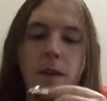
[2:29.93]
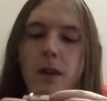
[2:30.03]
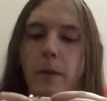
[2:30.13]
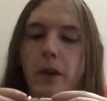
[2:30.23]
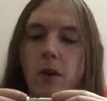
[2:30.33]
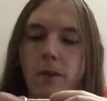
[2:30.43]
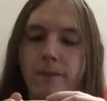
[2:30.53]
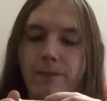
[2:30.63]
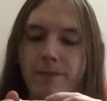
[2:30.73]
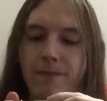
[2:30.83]
There we go.
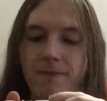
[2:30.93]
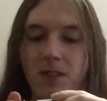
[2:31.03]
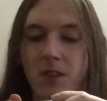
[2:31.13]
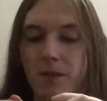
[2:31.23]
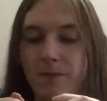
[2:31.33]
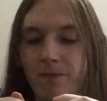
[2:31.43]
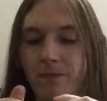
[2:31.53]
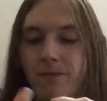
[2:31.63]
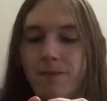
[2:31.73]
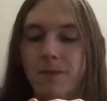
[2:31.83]
So,
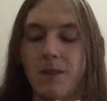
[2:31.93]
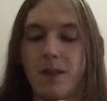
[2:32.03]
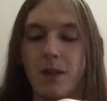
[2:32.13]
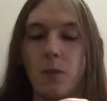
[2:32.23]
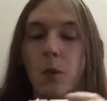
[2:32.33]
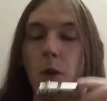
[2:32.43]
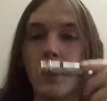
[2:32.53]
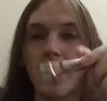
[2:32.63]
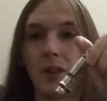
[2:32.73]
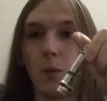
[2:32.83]

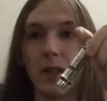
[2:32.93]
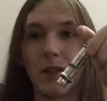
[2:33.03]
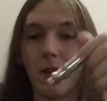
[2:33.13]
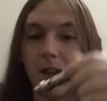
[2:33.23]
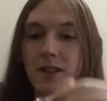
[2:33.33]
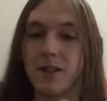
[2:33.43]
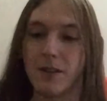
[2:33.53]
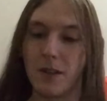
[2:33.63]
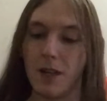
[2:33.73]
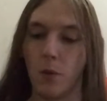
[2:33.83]
works as a whistle does
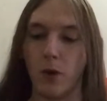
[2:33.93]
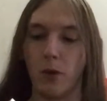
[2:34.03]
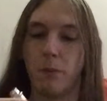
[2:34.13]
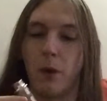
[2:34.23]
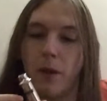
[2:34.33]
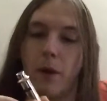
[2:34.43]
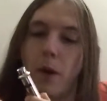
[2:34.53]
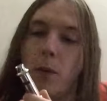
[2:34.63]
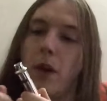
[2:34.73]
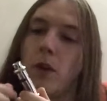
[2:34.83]
when you put it the
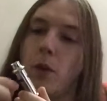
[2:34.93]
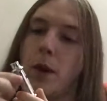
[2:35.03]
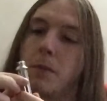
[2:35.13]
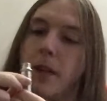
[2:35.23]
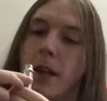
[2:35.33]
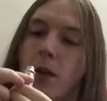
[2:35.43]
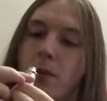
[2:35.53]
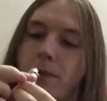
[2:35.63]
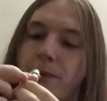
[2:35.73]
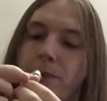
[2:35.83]
right way and not do it upside down.